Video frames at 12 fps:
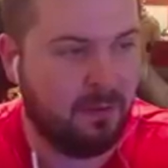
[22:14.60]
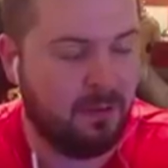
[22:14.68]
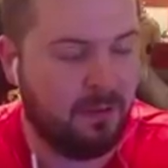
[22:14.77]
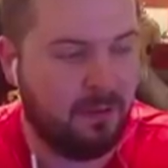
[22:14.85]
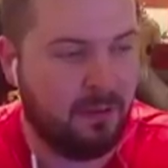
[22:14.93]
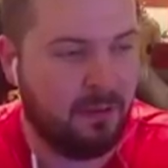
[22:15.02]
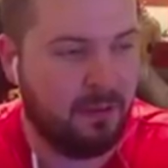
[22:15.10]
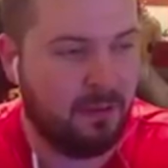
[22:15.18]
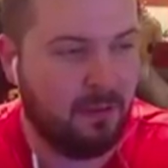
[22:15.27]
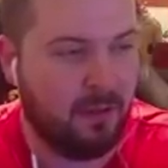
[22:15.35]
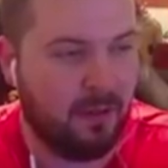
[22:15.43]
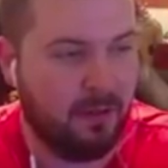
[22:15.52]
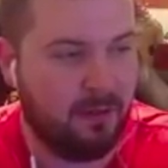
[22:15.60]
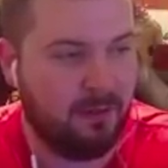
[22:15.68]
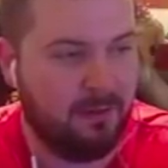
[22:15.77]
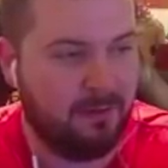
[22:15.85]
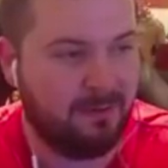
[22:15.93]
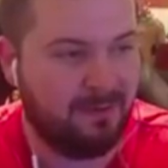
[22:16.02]

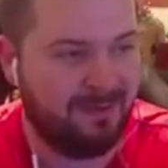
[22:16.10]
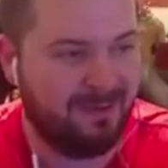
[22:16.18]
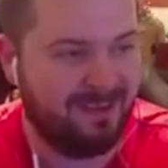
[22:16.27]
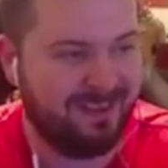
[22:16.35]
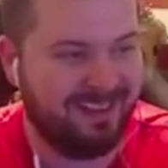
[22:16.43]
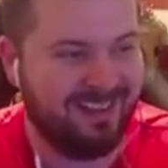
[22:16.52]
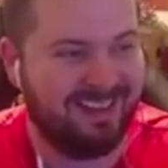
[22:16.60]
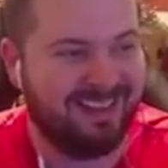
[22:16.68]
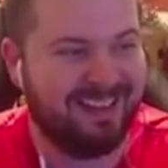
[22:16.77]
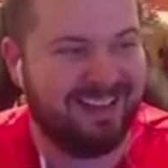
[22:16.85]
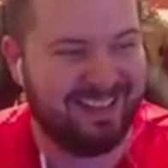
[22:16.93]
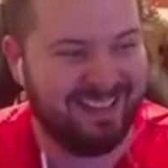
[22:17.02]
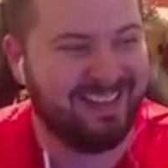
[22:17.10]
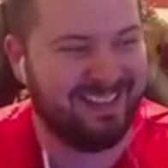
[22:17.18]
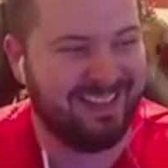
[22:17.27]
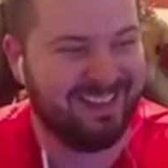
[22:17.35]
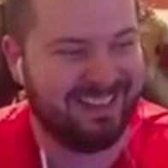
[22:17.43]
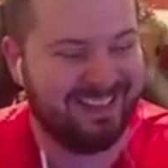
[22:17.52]

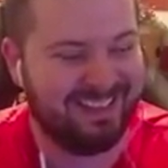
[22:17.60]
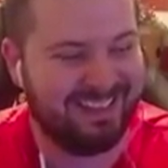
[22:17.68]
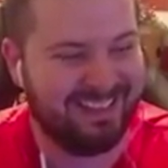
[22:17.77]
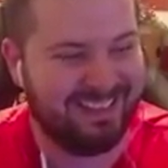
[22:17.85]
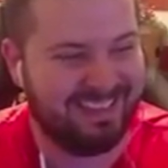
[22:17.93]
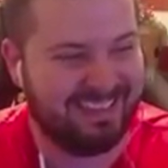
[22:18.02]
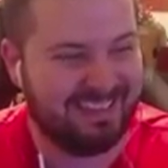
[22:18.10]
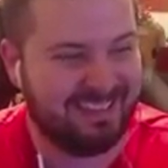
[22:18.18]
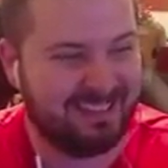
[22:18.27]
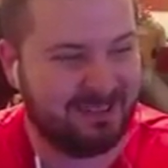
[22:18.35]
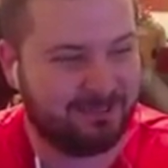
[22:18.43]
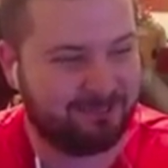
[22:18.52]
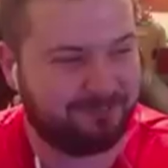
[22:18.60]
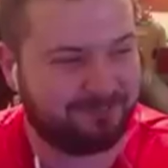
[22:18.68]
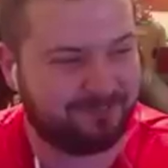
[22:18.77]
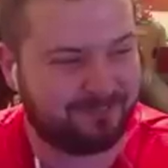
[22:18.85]
No words are spoken by the person on screen.